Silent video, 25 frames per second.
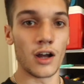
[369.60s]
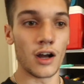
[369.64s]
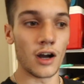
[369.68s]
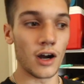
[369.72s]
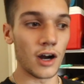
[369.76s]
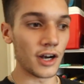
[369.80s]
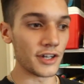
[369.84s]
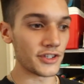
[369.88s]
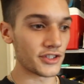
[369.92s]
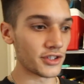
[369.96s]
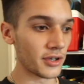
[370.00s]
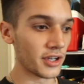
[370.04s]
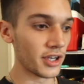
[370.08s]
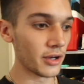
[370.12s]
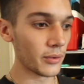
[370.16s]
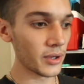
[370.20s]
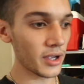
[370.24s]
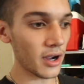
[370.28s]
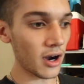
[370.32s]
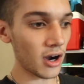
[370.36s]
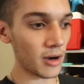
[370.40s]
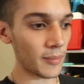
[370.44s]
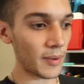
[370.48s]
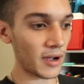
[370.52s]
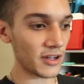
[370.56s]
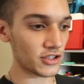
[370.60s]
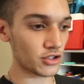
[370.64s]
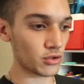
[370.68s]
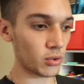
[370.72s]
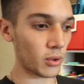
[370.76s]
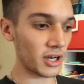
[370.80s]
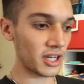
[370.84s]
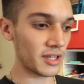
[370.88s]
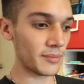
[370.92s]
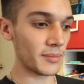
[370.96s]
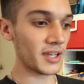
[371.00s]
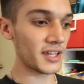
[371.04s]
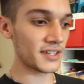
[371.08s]
All right, so here we are about
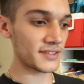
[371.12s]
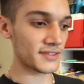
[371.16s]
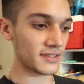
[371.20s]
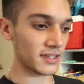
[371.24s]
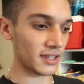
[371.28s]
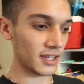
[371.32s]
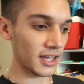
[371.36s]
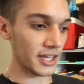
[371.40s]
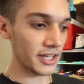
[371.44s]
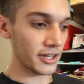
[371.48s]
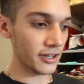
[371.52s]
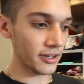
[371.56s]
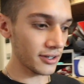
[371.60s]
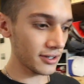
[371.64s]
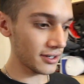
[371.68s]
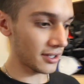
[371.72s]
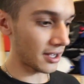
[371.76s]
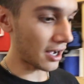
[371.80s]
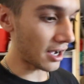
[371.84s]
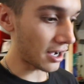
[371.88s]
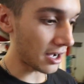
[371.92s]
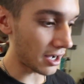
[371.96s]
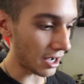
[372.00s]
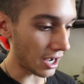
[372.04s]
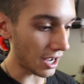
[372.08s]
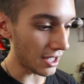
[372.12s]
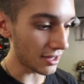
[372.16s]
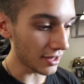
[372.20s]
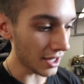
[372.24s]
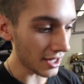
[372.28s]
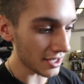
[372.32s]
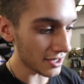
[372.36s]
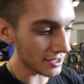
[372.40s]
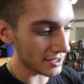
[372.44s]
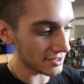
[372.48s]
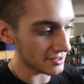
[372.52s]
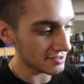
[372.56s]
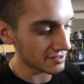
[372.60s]
20 minutes later. I
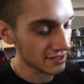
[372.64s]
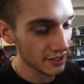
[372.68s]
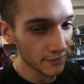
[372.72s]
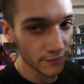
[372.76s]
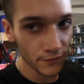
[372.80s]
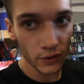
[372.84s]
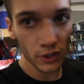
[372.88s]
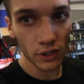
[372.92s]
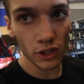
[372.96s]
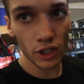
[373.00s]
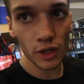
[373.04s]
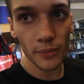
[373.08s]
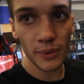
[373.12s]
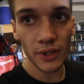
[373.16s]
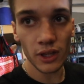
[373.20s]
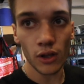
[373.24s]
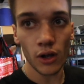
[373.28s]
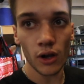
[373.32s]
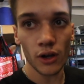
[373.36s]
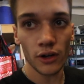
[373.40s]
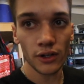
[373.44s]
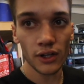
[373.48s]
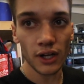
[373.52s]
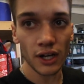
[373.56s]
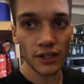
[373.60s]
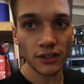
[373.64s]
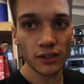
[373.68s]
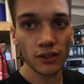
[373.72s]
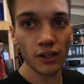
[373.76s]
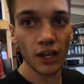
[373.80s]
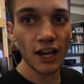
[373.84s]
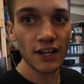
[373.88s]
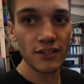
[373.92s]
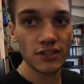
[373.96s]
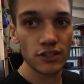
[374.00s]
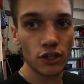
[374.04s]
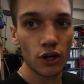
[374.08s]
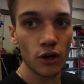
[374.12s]
let it sit for a little bit longer on the
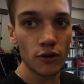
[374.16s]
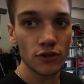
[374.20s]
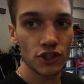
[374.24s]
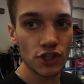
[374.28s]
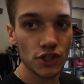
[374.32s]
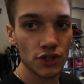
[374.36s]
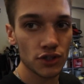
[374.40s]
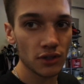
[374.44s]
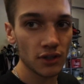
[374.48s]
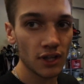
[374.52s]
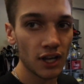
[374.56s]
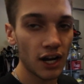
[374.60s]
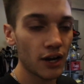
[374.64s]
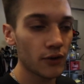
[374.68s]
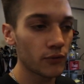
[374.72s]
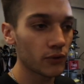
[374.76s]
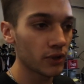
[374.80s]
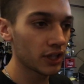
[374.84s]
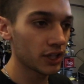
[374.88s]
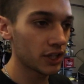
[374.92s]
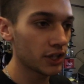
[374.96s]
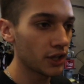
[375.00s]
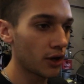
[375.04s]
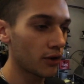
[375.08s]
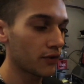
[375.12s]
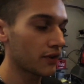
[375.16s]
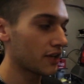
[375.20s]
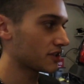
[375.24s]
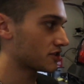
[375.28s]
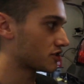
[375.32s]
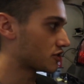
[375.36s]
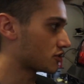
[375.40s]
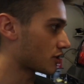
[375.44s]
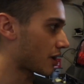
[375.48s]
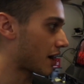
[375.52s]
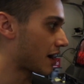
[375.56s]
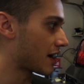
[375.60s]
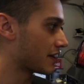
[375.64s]
last coat just so that I really know that it's
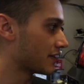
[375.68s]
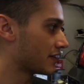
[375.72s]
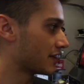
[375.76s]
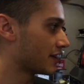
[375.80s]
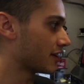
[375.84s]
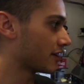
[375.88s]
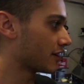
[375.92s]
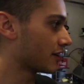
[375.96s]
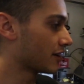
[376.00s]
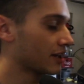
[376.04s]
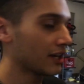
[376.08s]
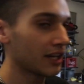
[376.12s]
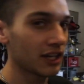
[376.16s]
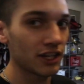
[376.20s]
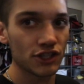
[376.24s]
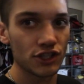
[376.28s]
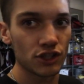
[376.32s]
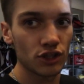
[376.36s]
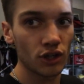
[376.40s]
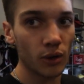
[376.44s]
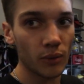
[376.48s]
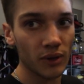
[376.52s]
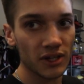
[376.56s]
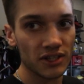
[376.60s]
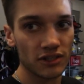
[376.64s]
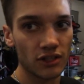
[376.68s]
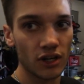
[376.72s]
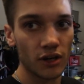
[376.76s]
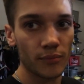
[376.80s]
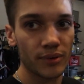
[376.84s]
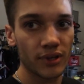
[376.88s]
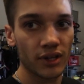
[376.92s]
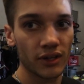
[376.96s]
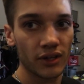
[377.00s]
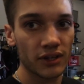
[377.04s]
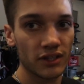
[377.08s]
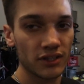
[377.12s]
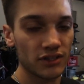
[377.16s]
dry in there, because you don't want to start
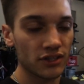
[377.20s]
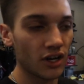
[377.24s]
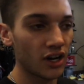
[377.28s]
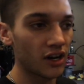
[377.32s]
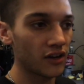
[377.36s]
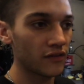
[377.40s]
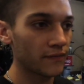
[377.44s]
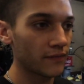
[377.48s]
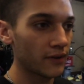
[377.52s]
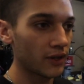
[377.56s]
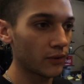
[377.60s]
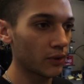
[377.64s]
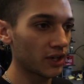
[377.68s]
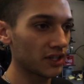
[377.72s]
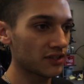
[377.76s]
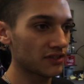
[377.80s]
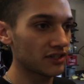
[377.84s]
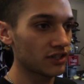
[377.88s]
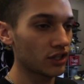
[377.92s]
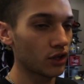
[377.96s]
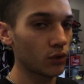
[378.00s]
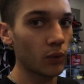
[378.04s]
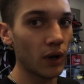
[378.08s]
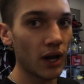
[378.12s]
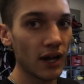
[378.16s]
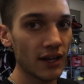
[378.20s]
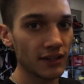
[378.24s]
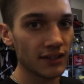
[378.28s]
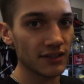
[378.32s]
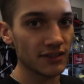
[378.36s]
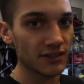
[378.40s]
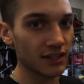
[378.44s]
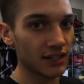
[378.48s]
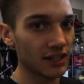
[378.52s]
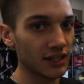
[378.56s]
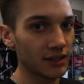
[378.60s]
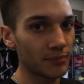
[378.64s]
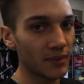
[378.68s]
peeling this off when it's still wet because
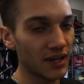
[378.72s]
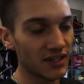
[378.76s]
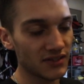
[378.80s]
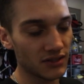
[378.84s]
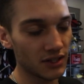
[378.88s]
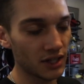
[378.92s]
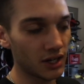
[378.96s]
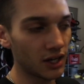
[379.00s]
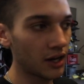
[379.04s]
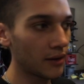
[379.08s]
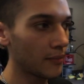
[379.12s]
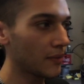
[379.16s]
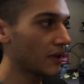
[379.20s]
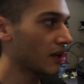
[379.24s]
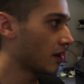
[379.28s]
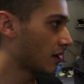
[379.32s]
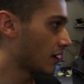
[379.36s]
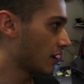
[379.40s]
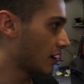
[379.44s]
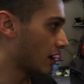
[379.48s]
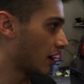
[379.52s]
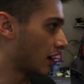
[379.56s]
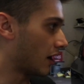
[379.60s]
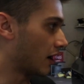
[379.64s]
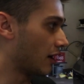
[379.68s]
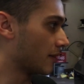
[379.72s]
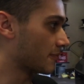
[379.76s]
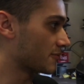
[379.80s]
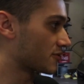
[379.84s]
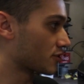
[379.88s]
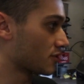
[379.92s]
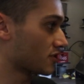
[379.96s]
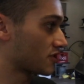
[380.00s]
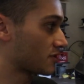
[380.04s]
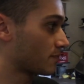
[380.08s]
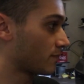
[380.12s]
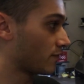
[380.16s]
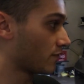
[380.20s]
it can mess it up. So
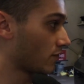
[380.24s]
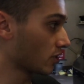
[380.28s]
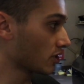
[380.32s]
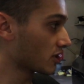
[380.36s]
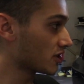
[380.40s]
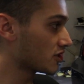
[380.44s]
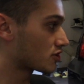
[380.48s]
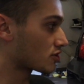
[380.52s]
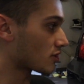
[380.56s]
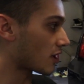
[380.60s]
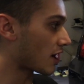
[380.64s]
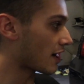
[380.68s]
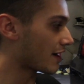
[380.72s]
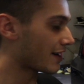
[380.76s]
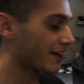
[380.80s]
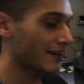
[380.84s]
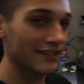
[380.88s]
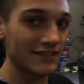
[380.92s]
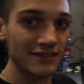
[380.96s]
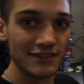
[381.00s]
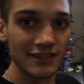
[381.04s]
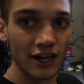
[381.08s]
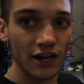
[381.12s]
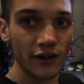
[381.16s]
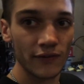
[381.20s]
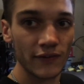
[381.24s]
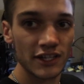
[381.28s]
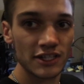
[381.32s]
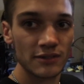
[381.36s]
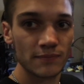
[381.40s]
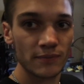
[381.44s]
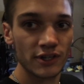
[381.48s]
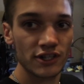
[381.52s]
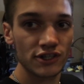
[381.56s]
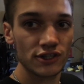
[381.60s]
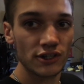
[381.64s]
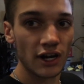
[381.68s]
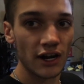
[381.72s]
it's fully dry. I can tell that it's
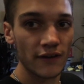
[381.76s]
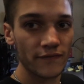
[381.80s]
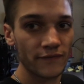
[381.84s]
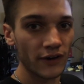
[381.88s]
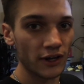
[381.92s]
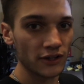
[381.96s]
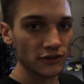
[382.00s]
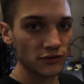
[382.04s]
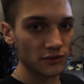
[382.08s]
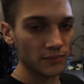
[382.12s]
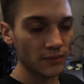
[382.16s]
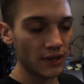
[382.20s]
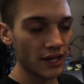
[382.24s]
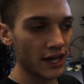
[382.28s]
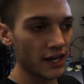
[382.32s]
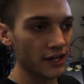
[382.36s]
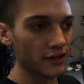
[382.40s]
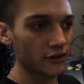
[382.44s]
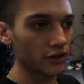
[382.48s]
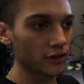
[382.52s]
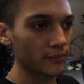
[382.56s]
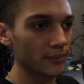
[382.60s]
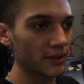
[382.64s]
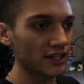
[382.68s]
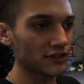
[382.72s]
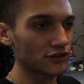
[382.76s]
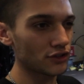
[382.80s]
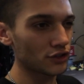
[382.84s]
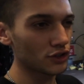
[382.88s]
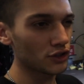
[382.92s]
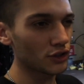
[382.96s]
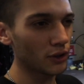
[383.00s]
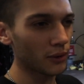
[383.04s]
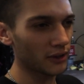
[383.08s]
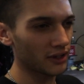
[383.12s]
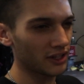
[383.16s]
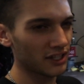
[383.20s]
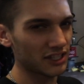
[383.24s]
pretty dry. I felt with my hand a little bit. You
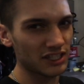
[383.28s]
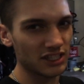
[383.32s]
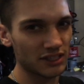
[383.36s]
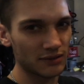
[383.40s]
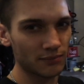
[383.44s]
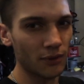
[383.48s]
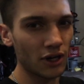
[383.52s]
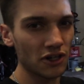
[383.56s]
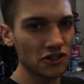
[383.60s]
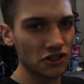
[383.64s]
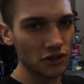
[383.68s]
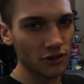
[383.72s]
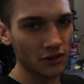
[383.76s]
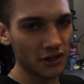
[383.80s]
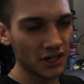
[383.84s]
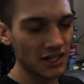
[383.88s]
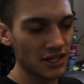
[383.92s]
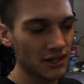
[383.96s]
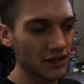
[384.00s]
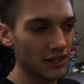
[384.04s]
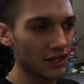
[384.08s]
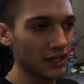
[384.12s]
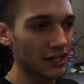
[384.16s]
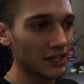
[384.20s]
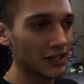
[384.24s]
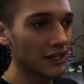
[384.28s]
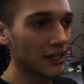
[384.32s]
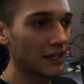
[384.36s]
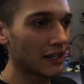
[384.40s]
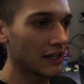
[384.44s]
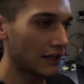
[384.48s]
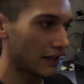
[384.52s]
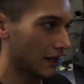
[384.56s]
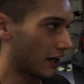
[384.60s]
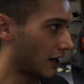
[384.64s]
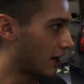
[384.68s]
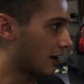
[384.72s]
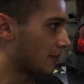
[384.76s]
don't want to like smudge it or anything,
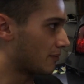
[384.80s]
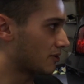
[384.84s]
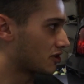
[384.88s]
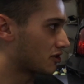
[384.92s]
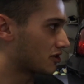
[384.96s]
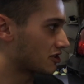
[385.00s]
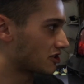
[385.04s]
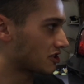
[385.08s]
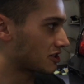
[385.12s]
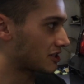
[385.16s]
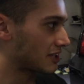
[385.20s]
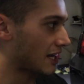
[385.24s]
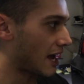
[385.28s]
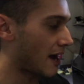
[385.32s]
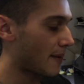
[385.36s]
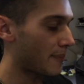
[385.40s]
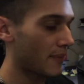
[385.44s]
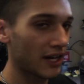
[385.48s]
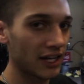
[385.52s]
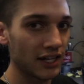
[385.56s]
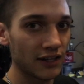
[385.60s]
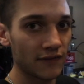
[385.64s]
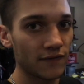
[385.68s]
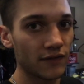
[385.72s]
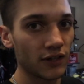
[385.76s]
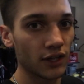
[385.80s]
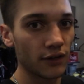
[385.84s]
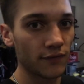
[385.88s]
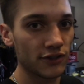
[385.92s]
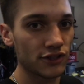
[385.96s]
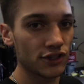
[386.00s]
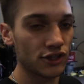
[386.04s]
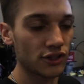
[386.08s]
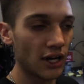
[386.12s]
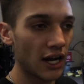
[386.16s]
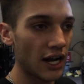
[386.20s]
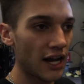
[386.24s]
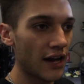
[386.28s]
but you can just tap on it, feel if it's
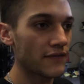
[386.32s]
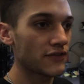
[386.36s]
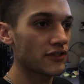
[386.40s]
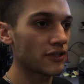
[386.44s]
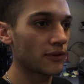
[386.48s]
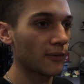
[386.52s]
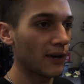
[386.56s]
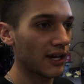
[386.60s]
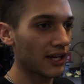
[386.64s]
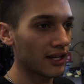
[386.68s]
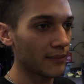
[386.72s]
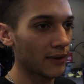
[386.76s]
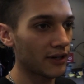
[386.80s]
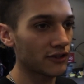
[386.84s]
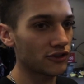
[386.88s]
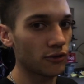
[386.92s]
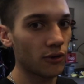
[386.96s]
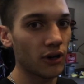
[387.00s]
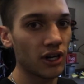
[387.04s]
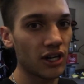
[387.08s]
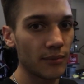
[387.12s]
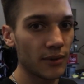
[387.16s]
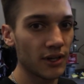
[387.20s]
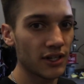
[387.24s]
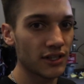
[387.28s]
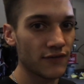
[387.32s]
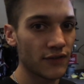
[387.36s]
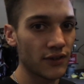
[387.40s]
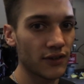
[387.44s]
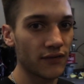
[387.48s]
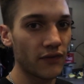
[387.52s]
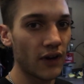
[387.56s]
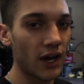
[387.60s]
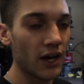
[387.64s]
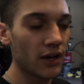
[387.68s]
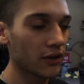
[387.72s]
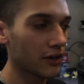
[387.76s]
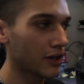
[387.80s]
dry after waiting about 20 minutes for the
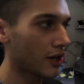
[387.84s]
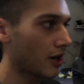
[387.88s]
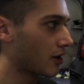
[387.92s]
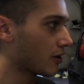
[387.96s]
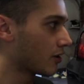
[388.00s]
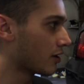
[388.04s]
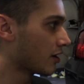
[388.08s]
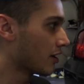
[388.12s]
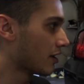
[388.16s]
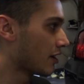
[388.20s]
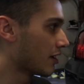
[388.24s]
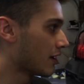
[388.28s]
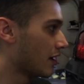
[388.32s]
final coat.